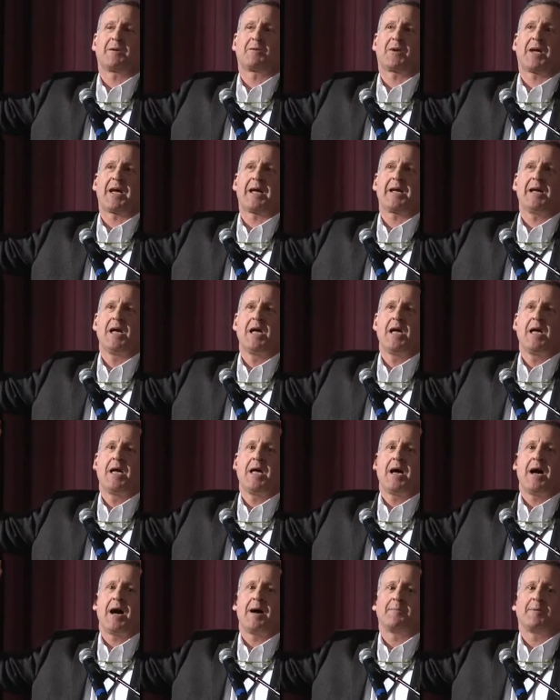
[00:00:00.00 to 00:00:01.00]
um, okay,
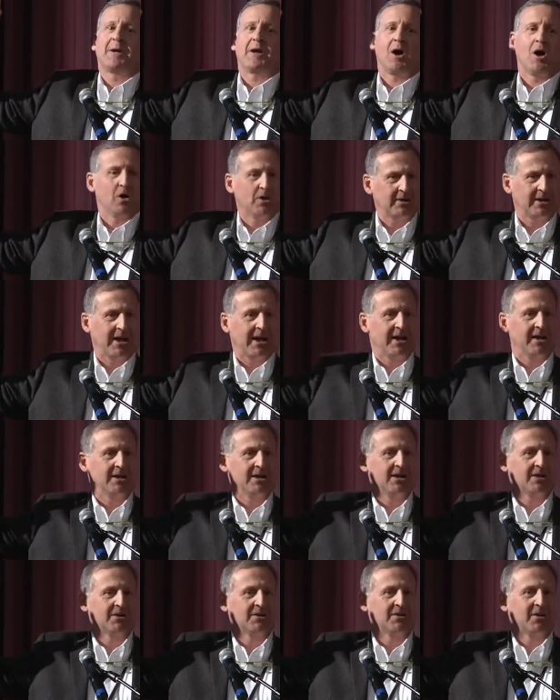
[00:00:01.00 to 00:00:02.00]
I'm like, okay,
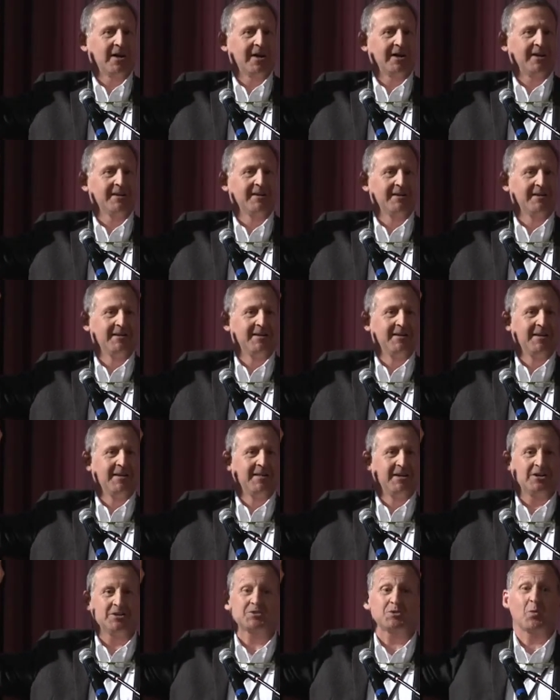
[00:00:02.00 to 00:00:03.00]
great.
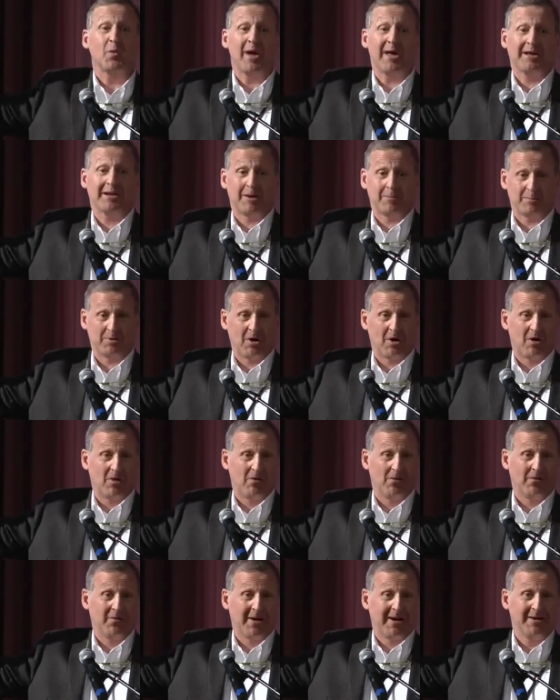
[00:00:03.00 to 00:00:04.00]
Here's a wake up
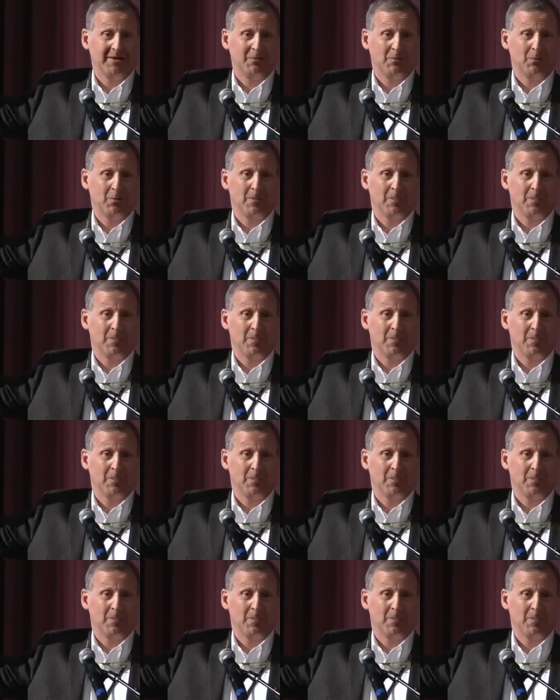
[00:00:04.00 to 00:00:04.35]
call, right?